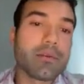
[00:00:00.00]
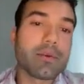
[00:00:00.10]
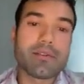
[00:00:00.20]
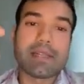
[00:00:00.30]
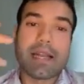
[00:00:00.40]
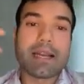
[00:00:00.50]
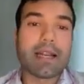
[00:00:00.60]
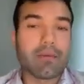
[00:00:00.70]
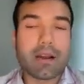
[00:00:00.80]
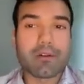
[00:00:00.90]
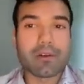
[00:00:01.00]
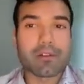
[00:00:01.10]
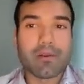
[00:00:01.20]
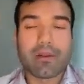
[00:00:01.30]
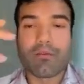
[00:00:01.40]
with dangling records
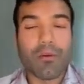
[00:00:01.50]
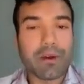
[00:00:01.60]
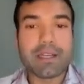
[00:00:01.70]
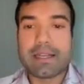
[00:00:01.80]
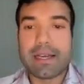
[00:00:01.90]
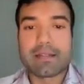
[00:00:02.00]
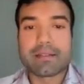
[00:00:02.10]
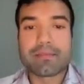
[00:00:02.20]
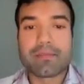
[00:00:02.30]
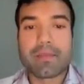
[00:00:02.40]
or avoiding that.